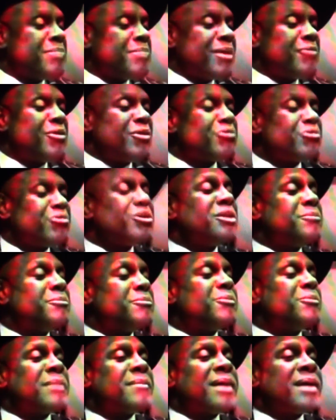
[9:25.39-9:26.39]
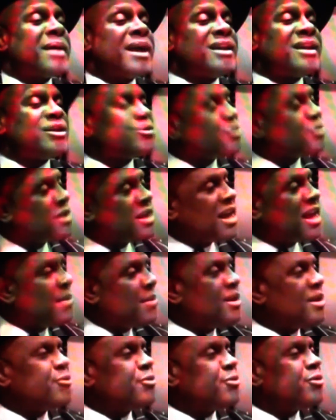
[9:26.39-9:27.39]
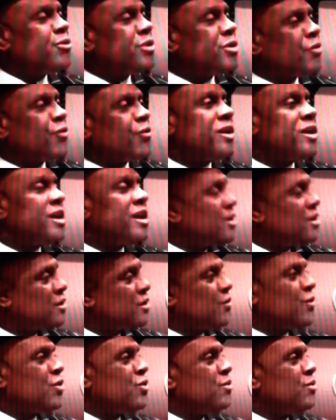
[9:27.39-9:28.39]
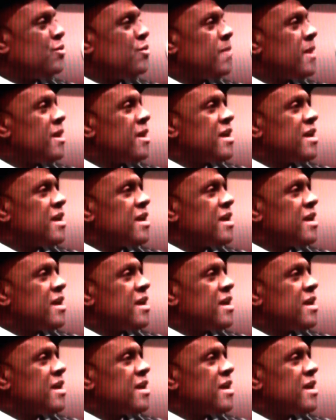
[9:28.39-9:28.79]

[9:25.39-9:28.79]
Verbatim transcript: But what really blew my mind is when he came in here with you for the interview,